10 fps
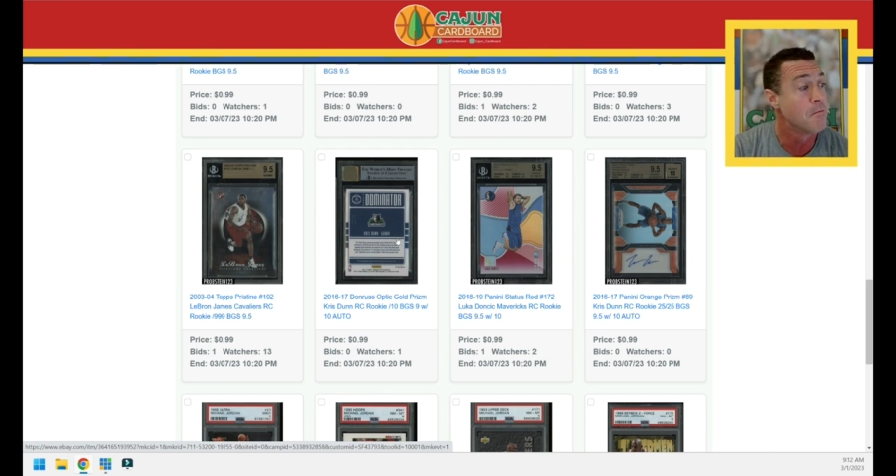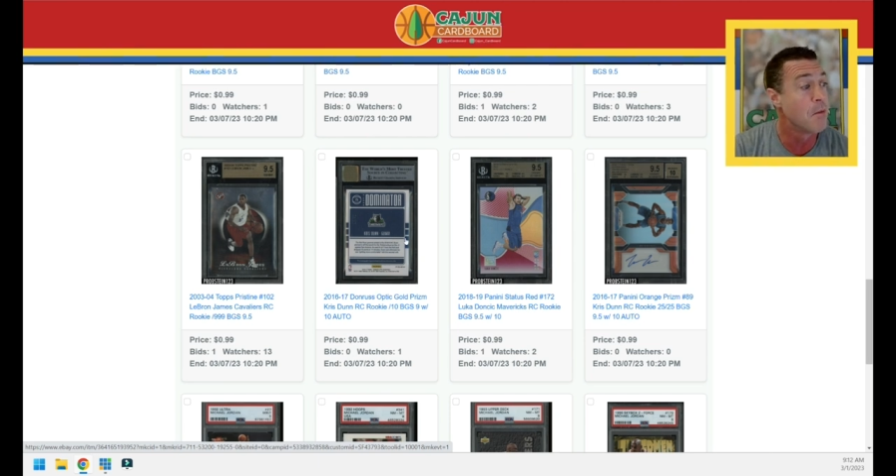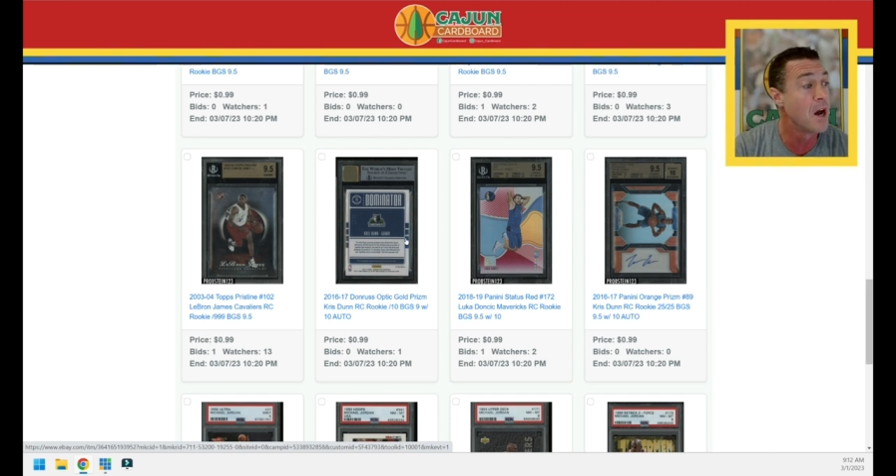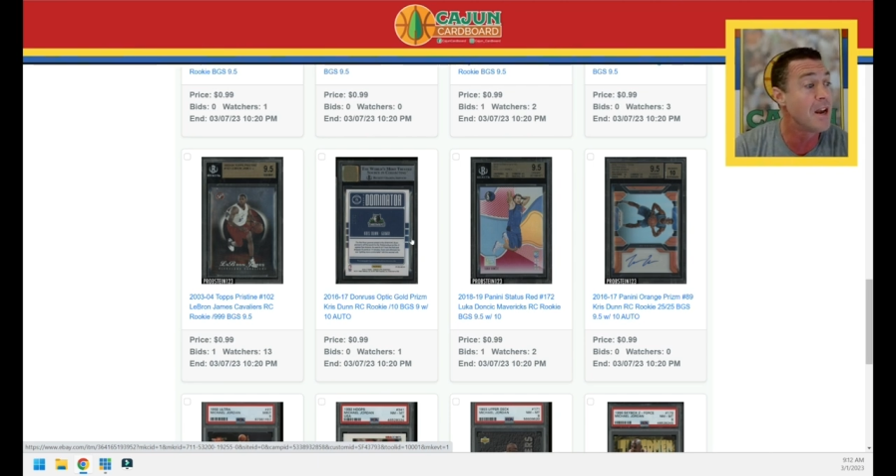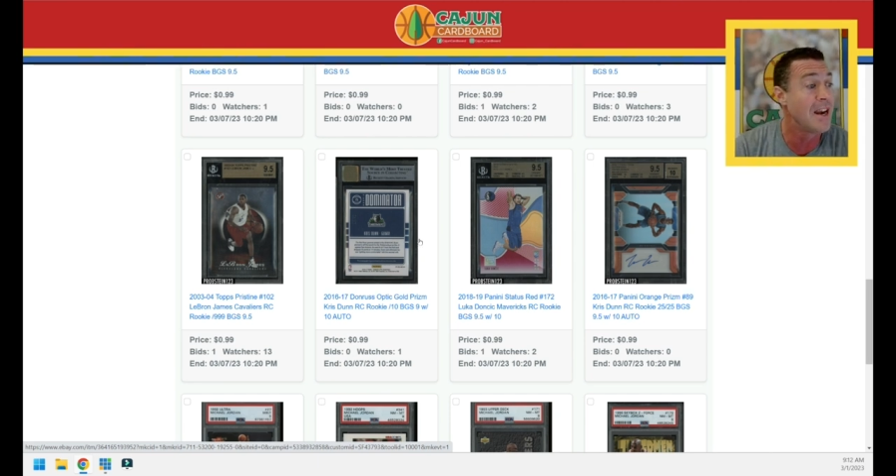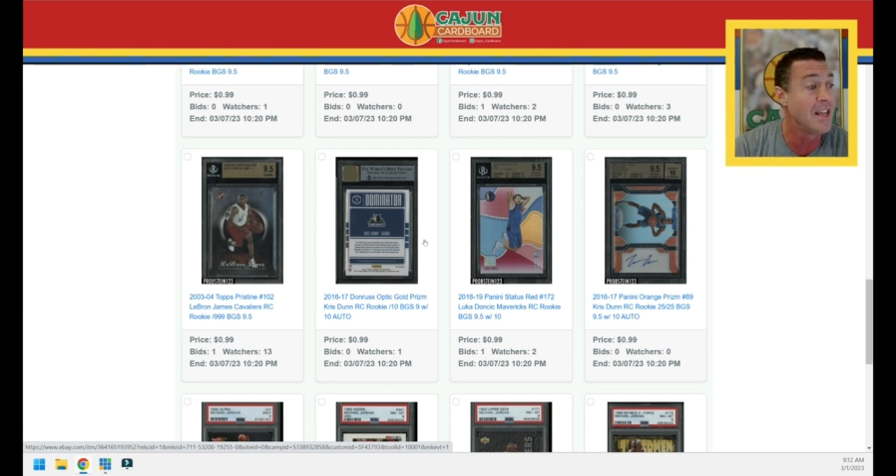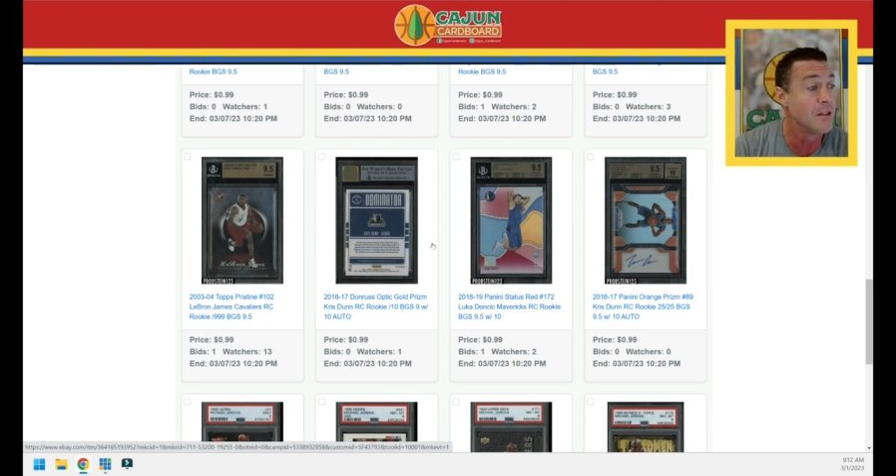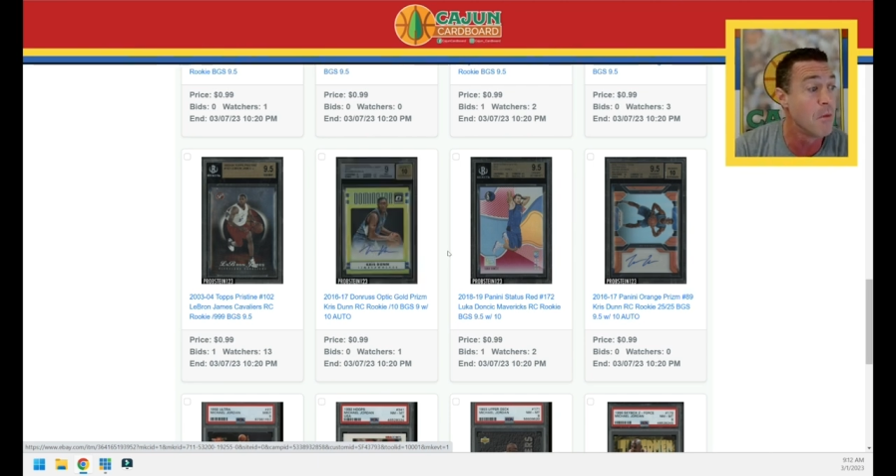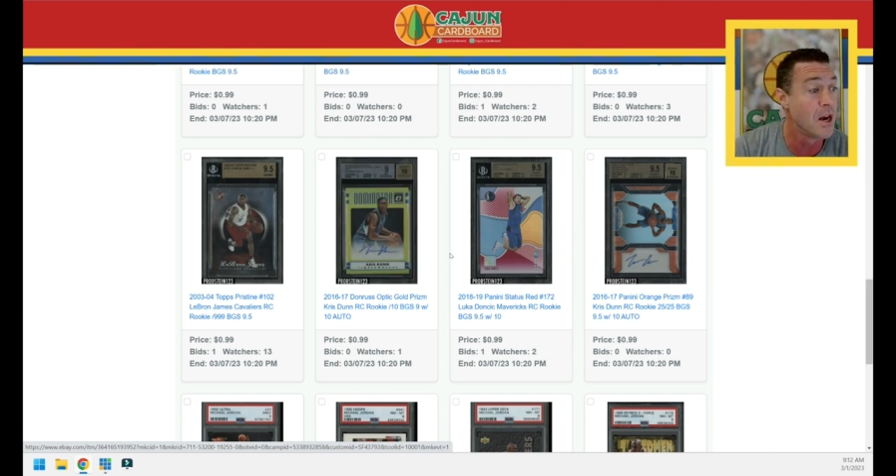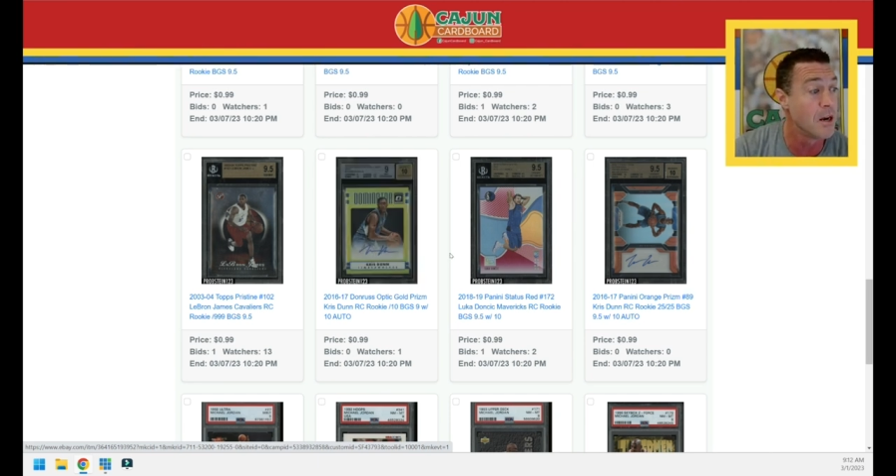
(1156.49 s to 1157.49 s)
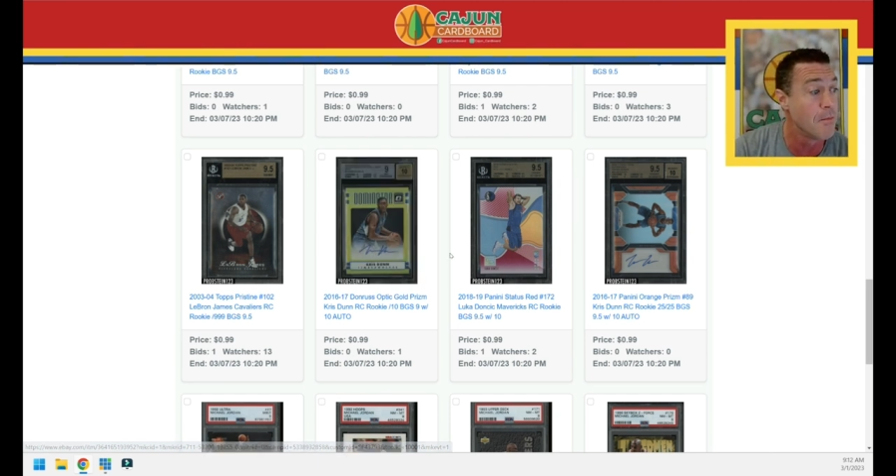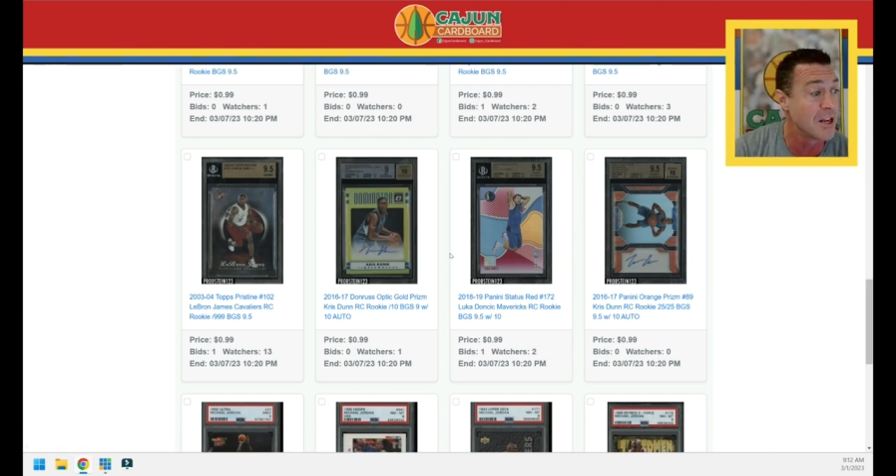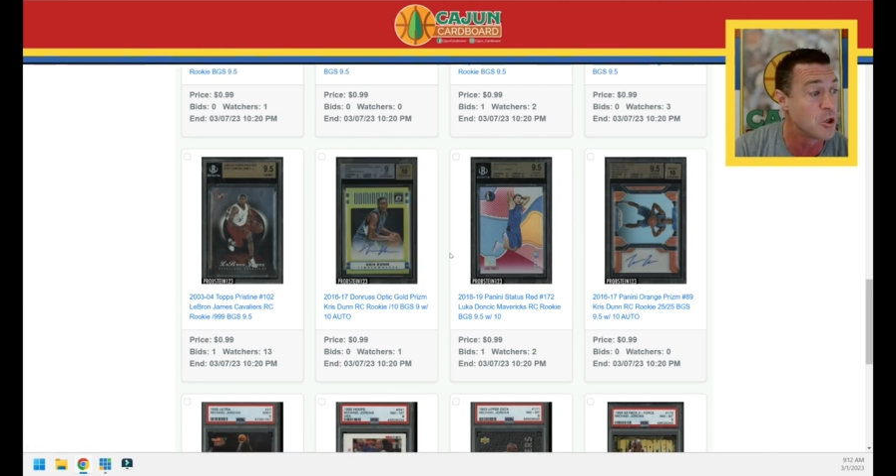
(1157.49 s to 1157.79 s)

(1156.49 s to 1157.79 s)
but I need the money to buy